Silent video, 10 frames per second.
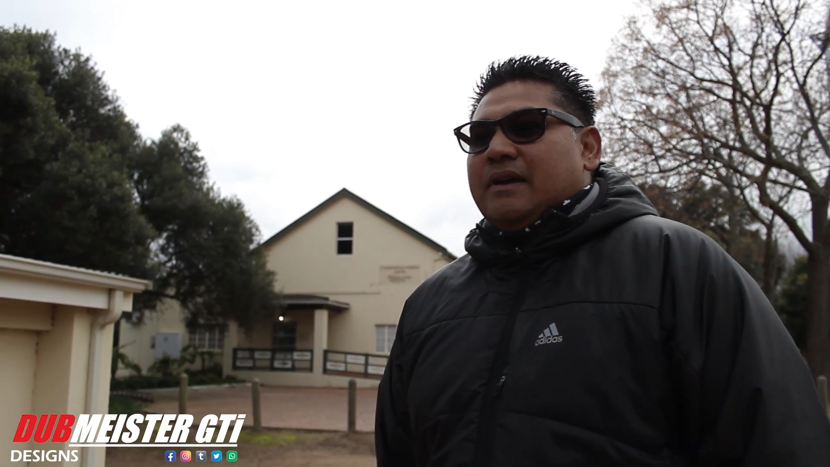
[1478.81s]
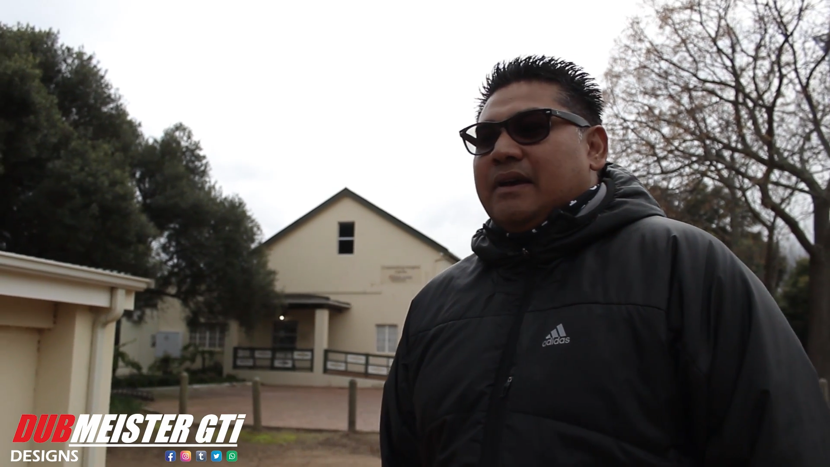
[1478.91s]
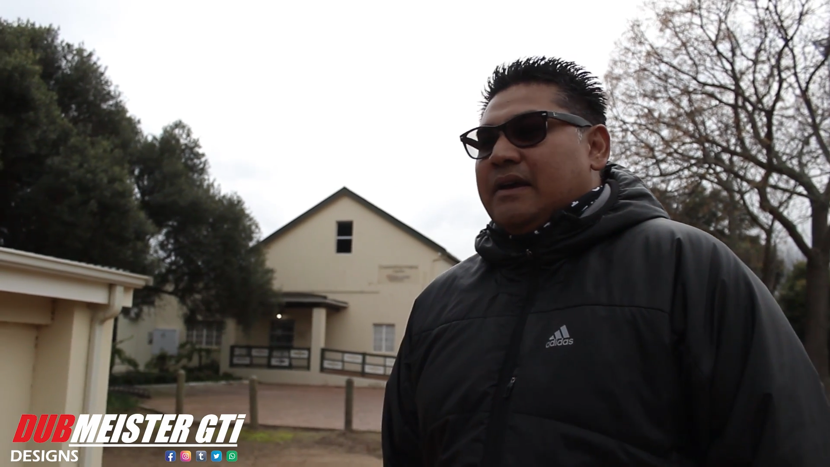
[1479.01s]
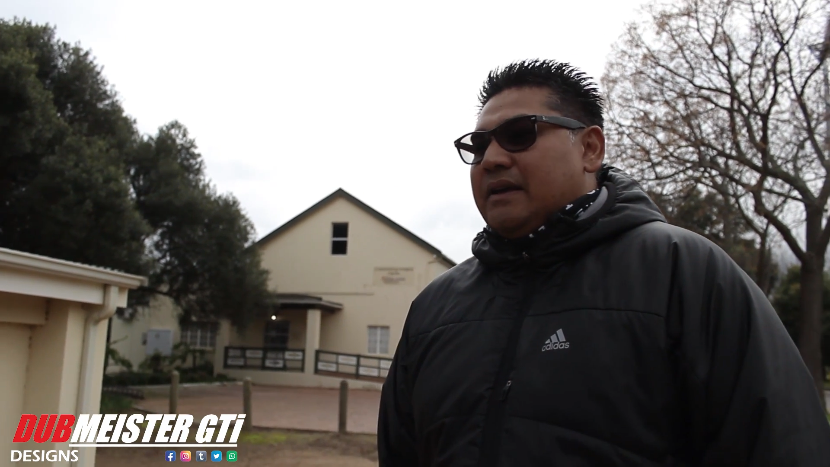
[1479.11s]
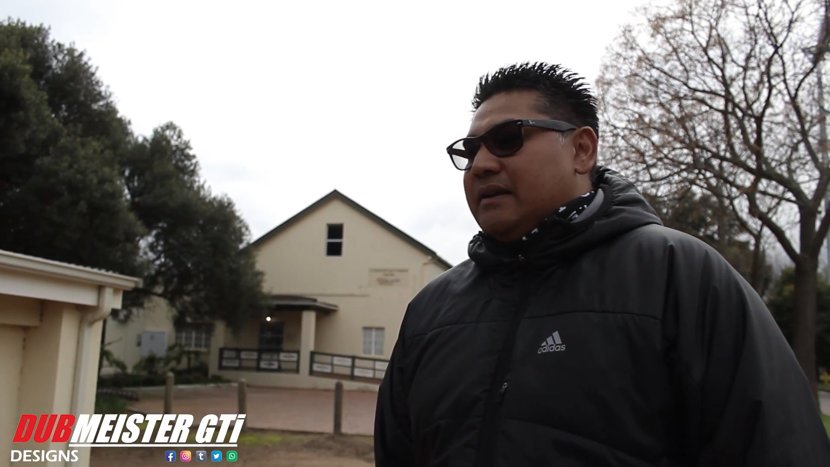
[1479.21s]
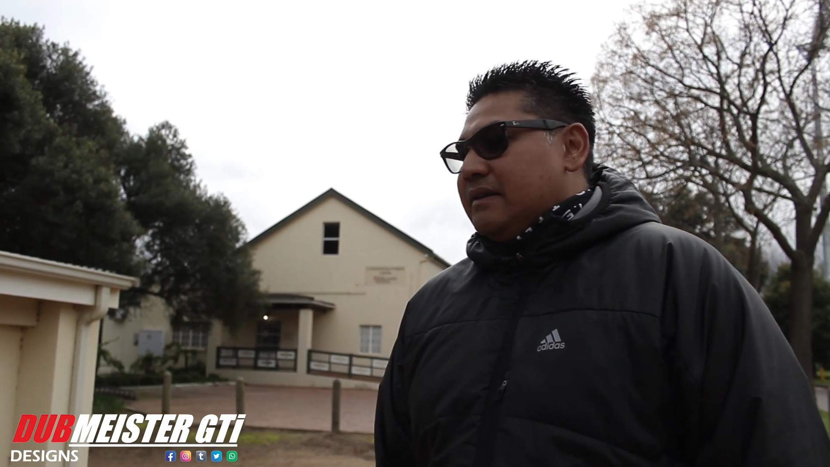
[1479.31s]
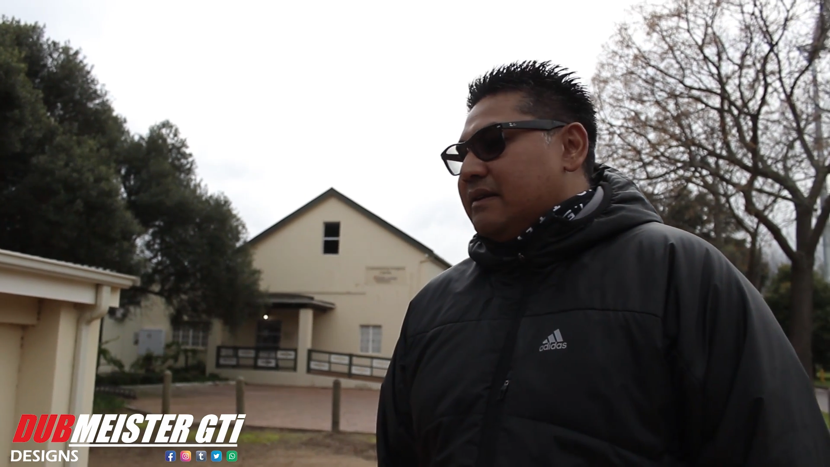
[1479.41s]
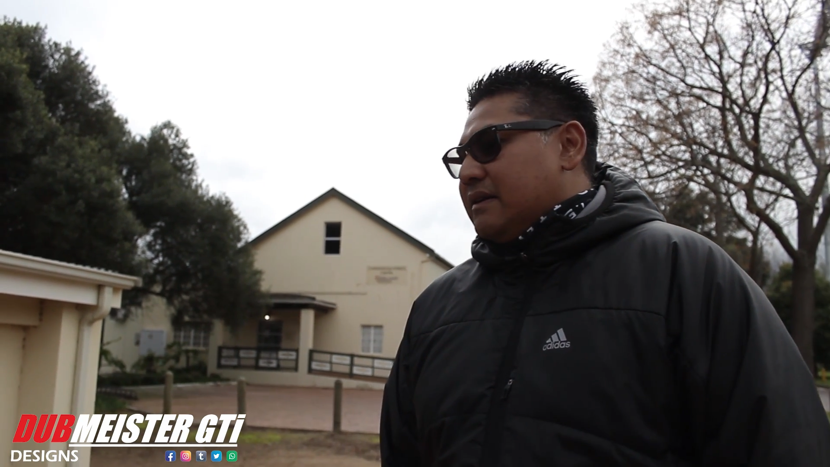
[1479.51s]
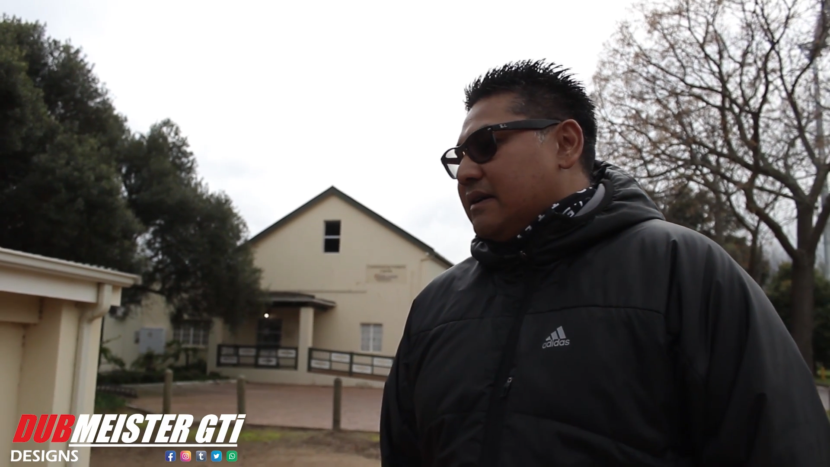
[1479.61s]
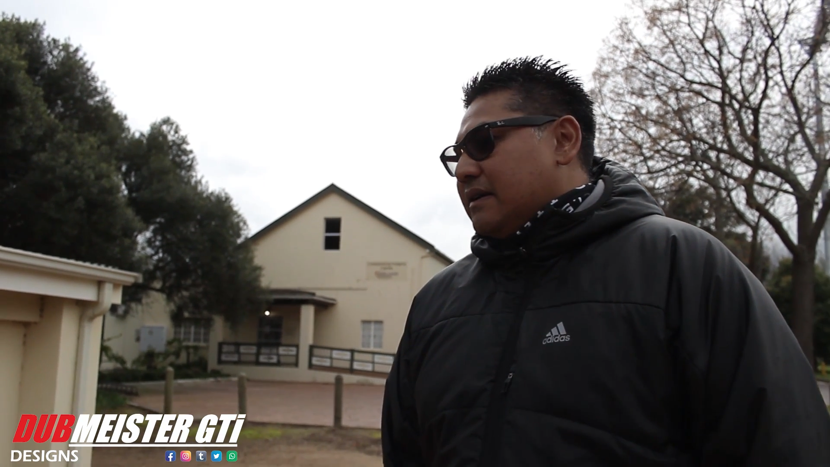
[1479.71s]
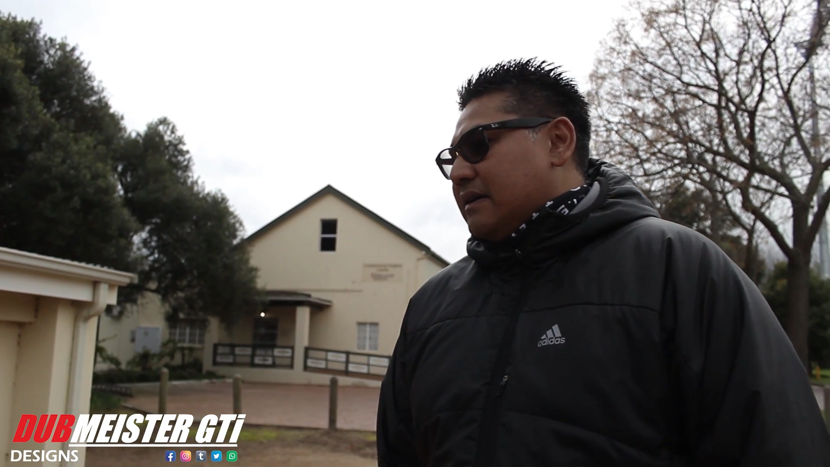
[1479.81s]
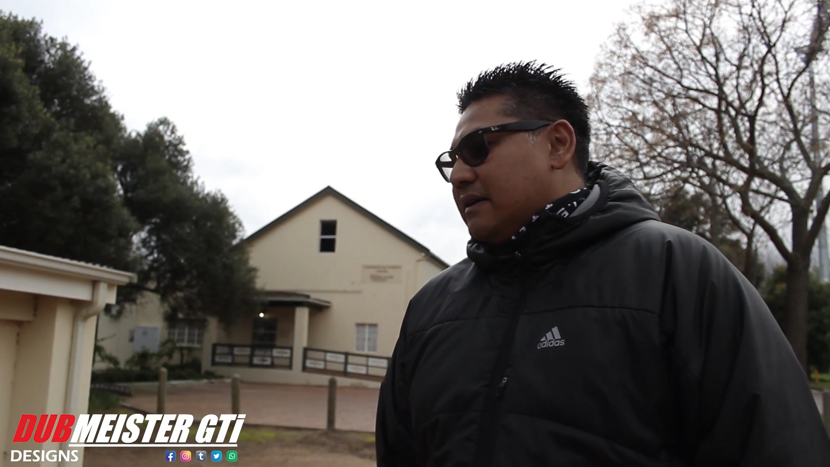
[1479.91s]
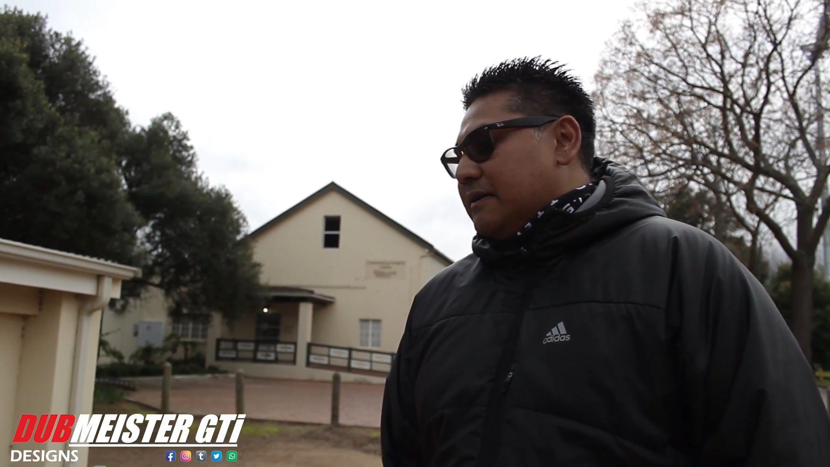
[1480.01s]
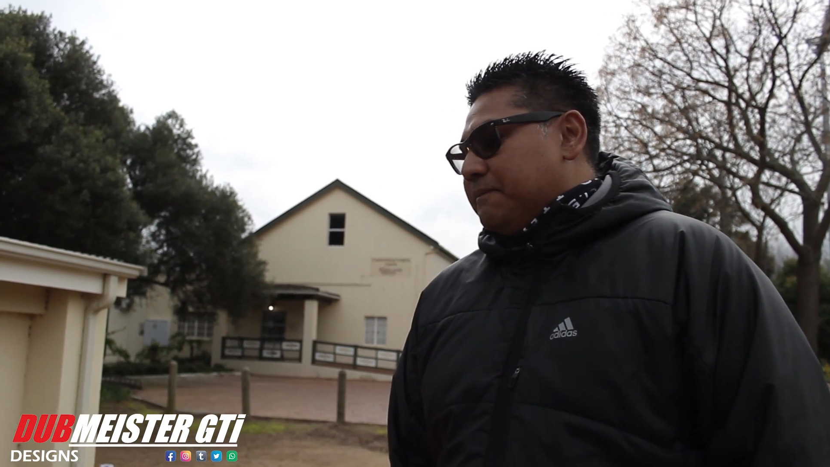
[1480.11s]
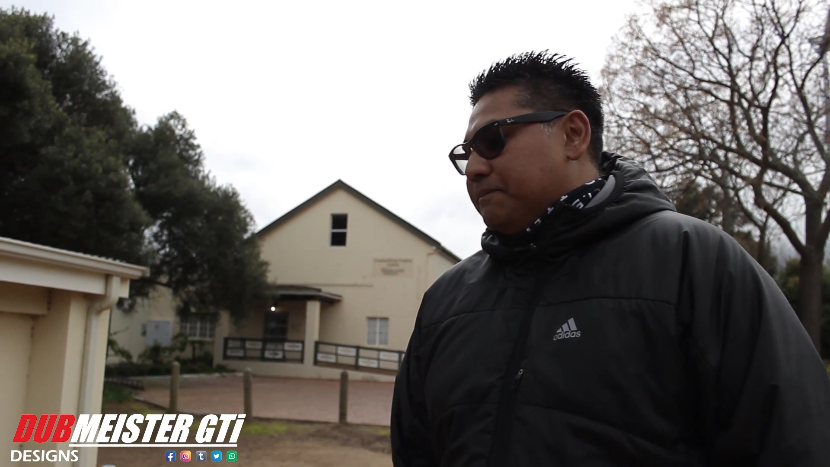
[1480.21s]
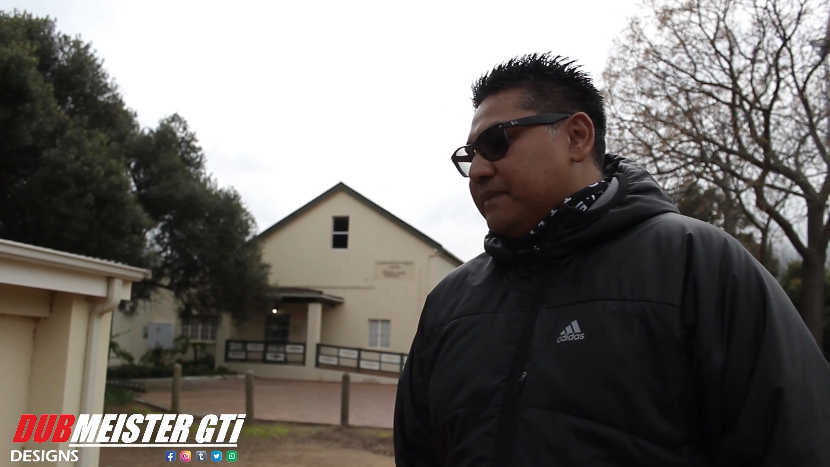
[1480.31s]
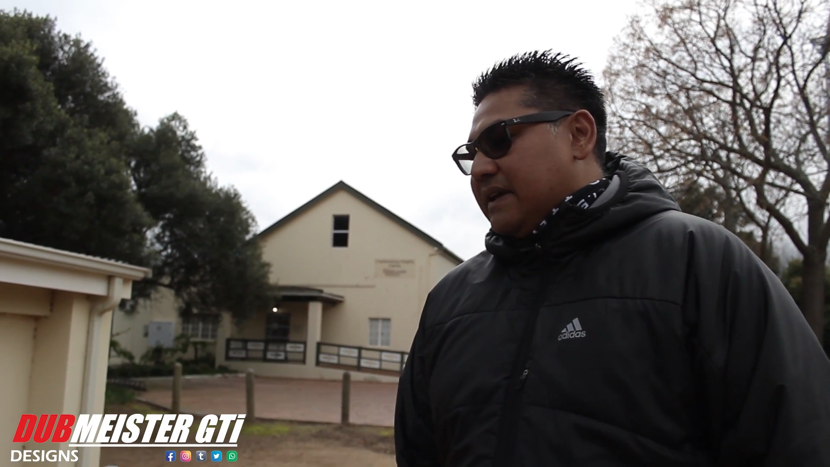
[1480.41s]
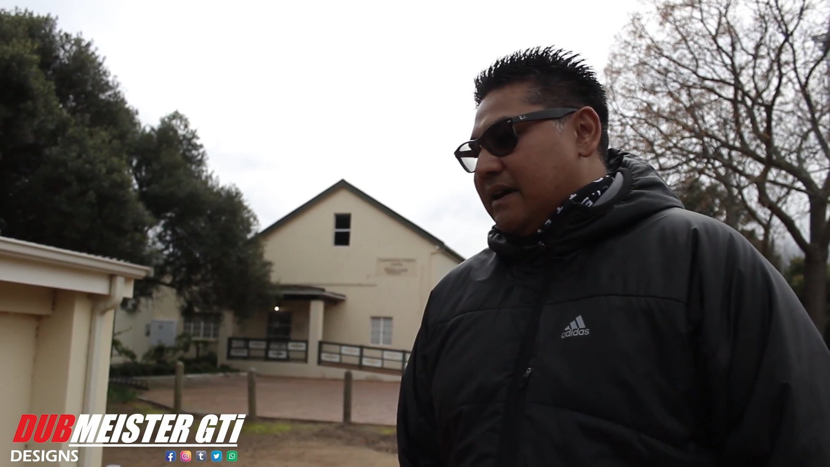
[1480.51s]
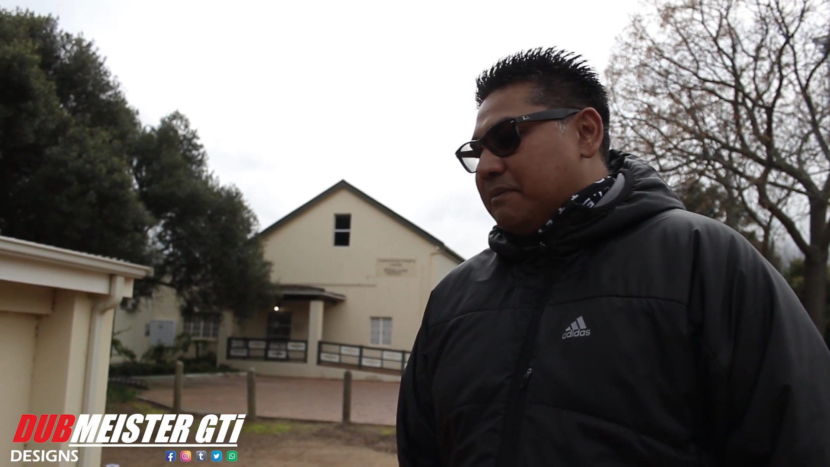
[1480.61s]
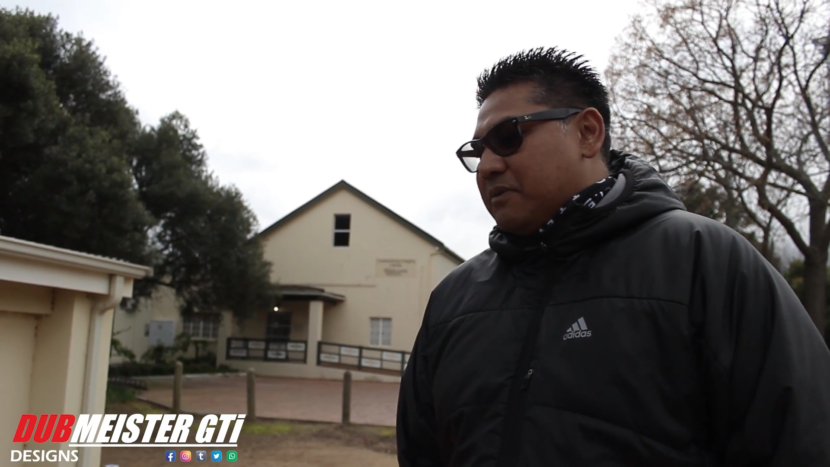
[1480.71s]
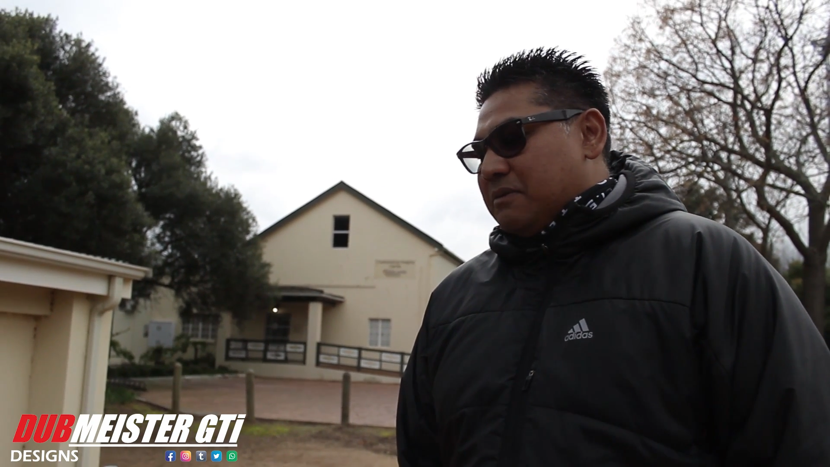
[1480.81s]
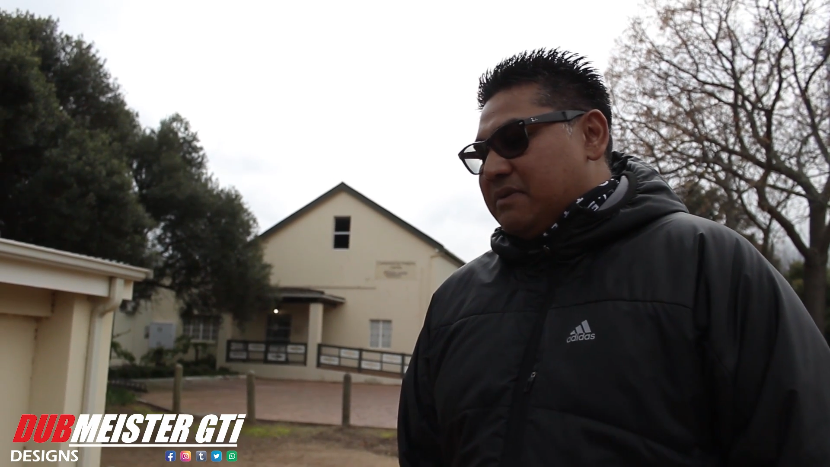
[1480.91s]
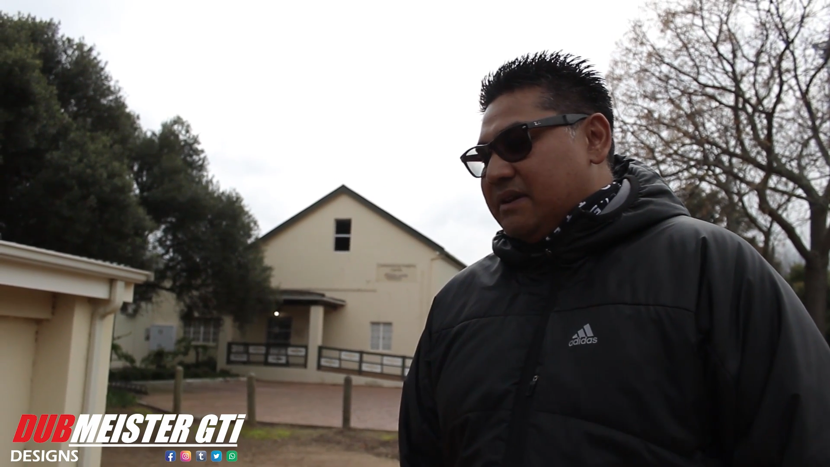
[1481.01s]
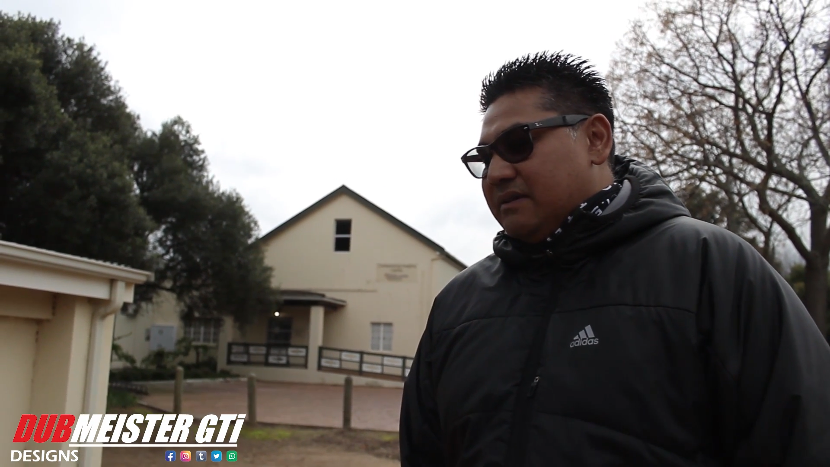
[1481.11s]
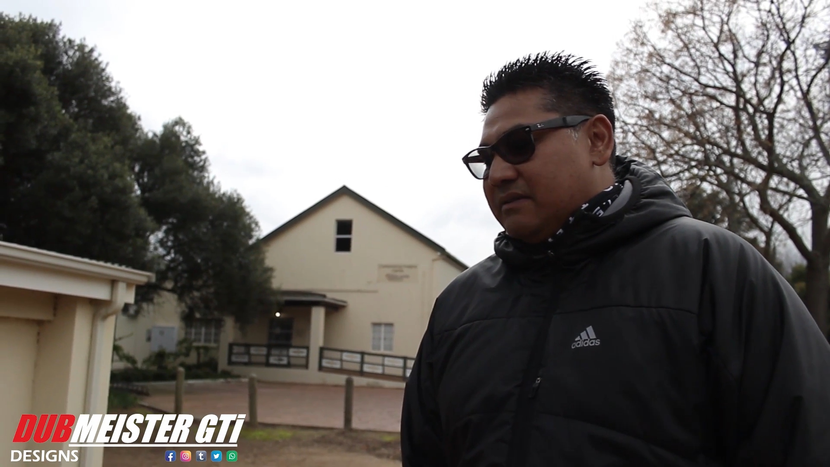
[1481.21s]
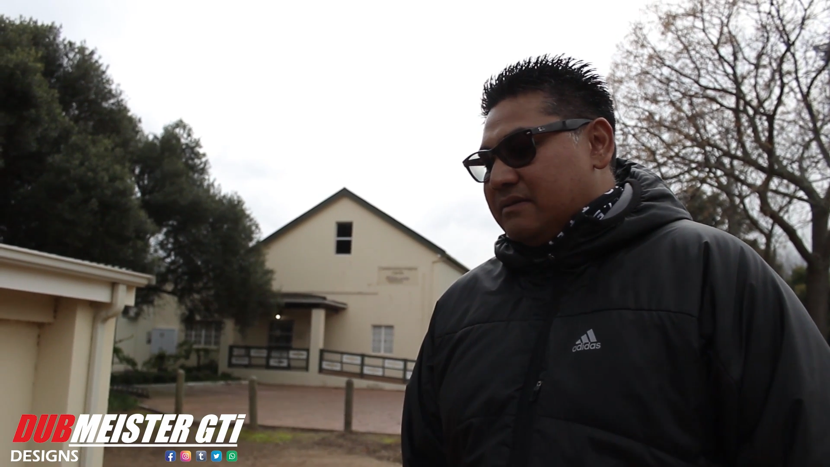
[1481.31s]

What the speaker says: And yeah, I'll probably